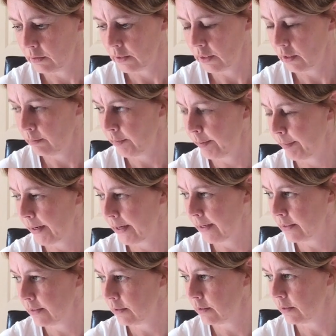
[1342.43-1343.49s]
They are my
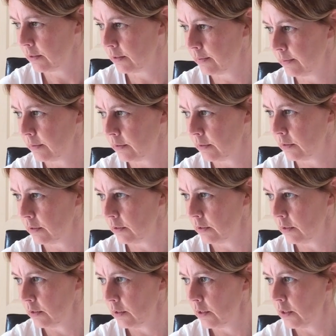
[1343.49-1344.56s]
plans.
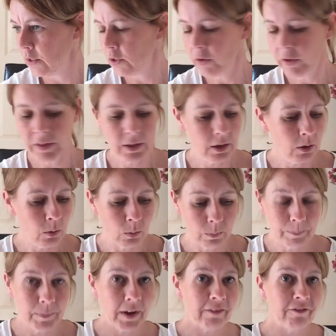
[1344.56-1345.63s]
So I think, oh,
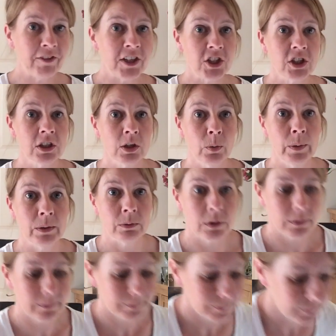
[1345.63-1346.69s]
I finished the
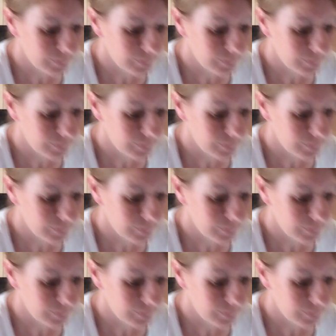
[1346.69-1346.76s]
quilt.